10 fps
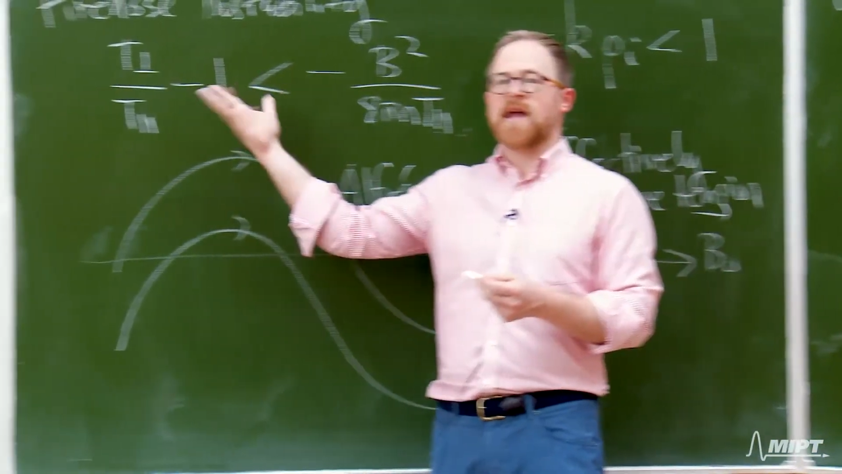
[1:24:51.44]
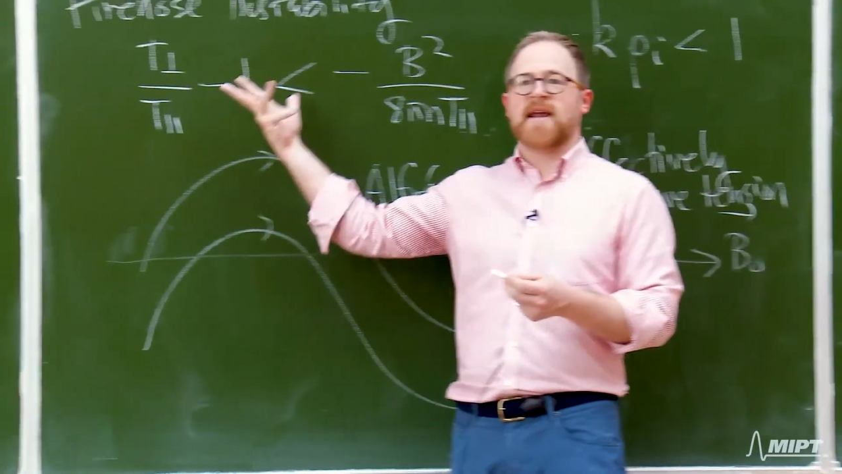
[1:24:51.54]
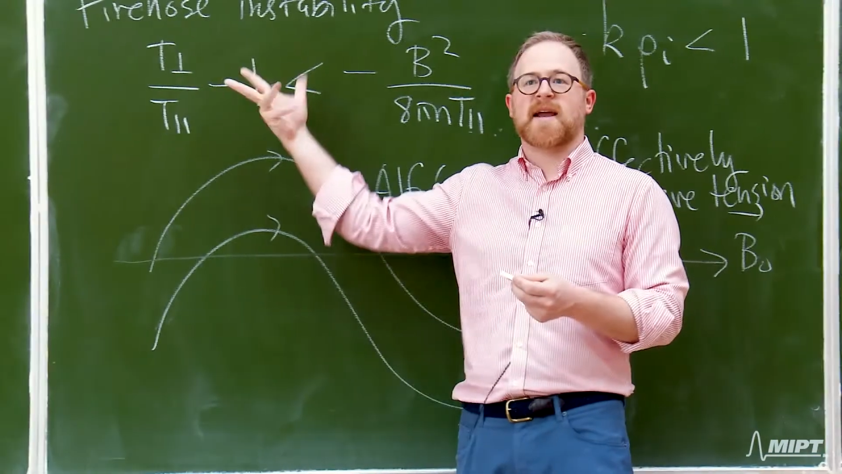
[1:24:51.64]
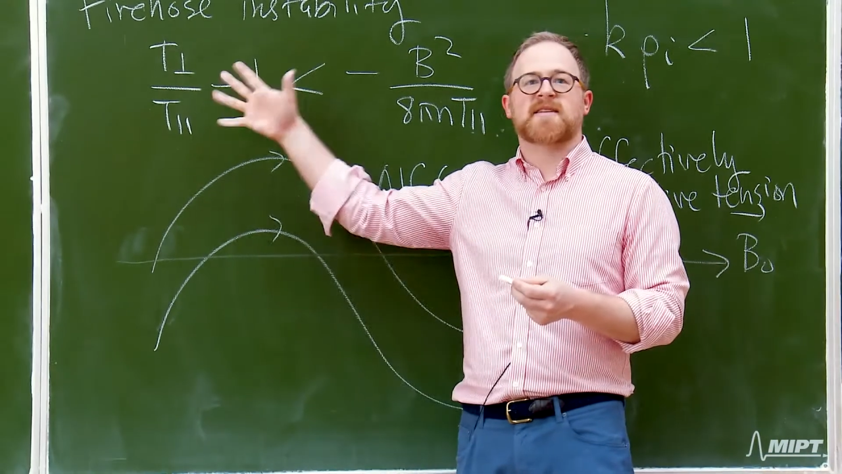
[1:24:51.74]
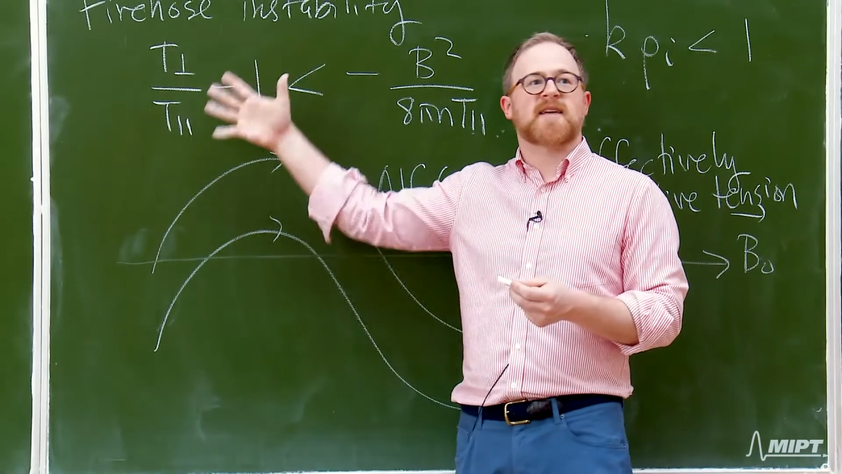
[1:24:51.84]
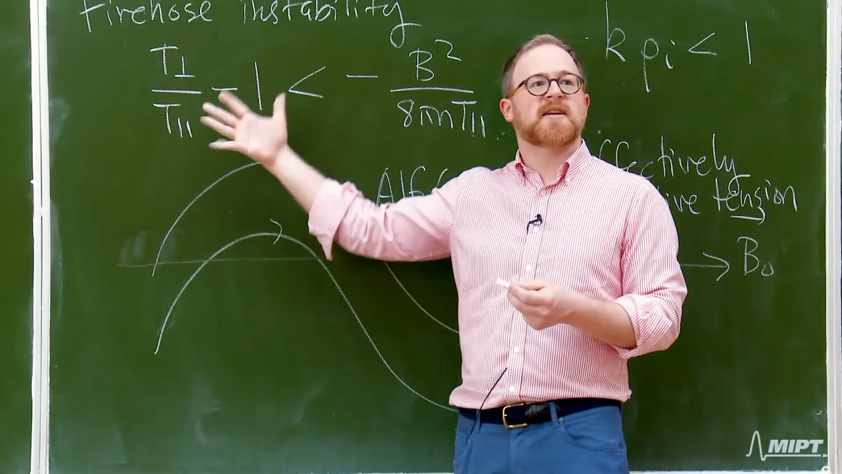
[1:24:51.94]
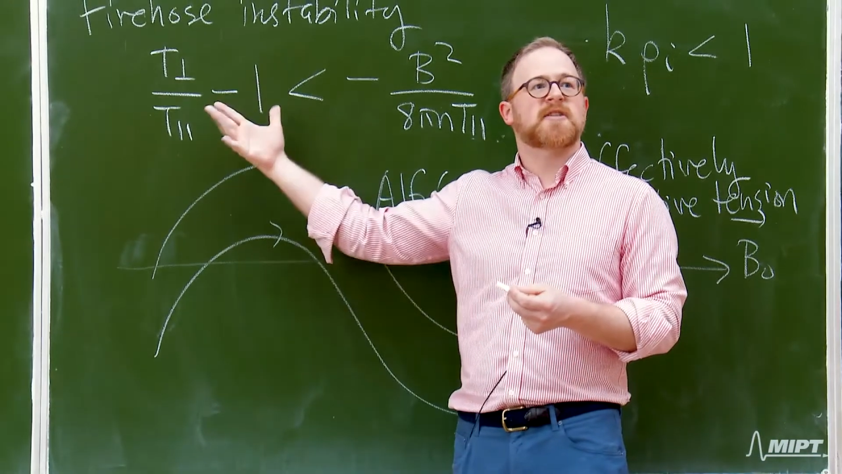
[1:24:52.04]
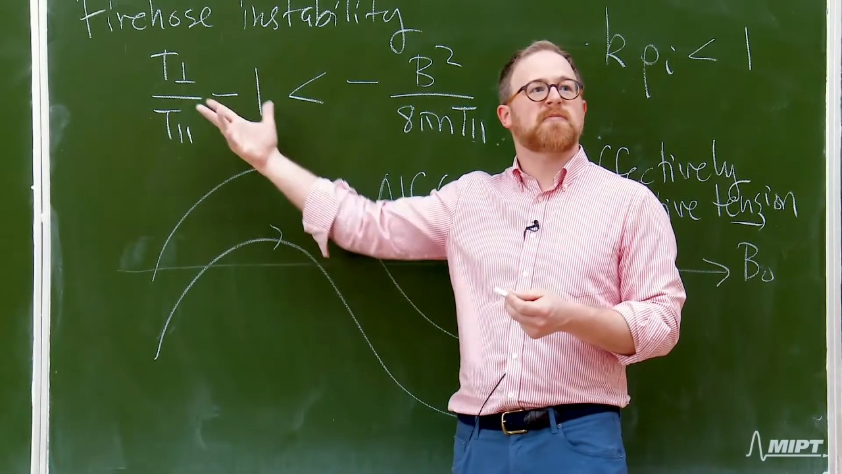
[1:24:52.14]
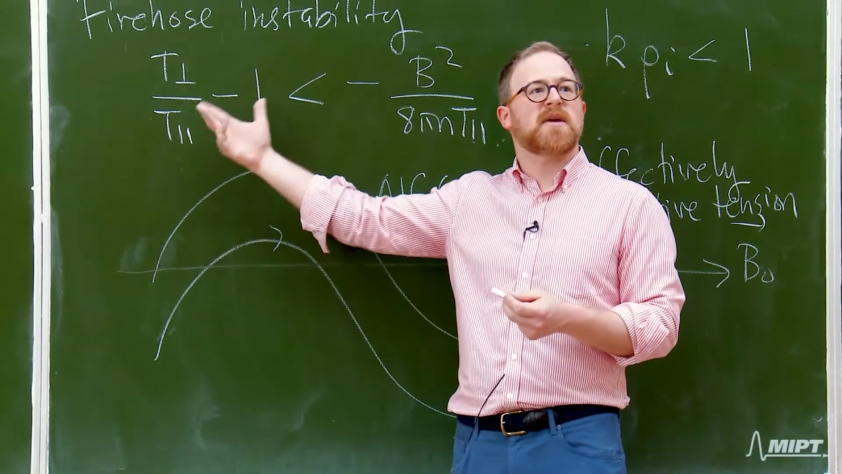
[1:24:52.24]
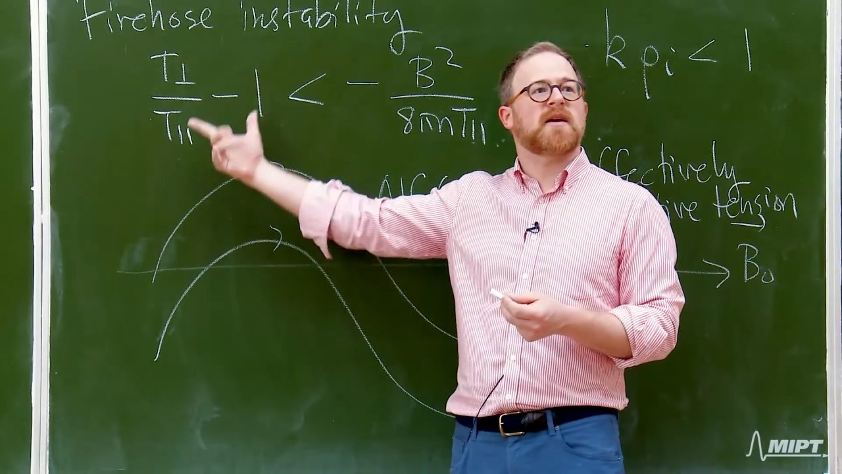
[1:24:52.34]

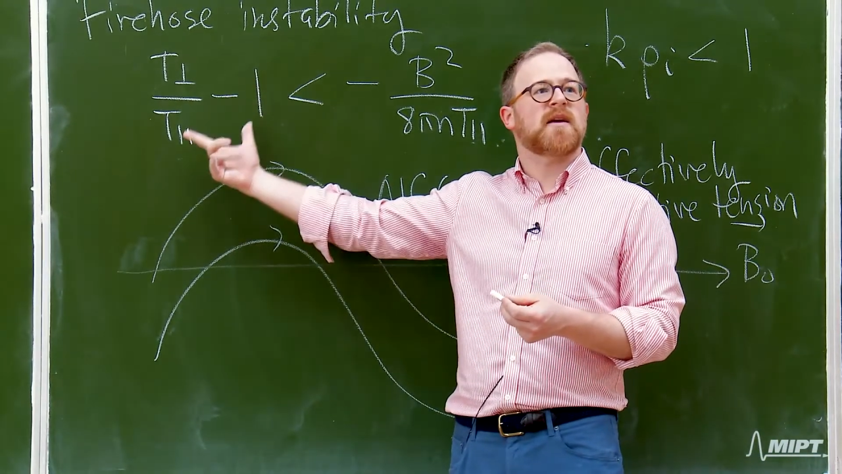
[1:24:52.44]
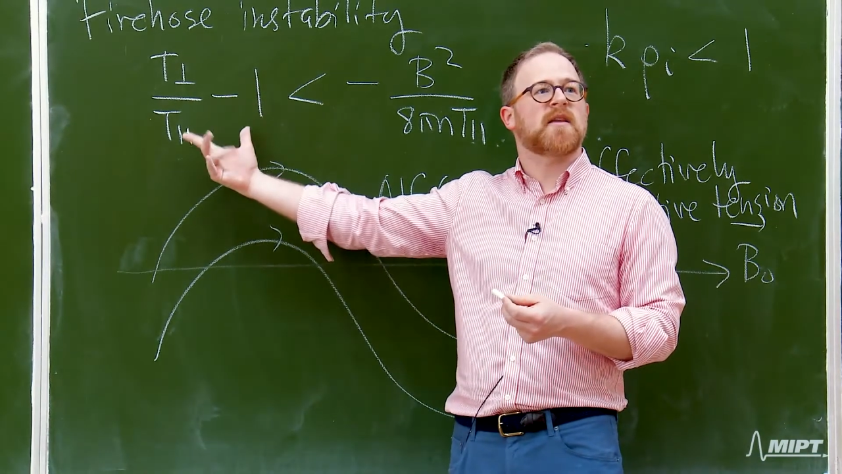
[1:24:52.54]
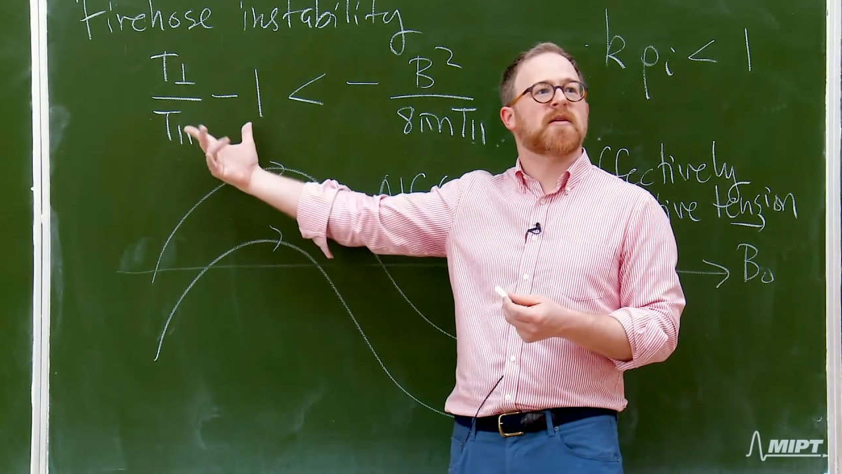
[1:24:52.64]
anisotropy in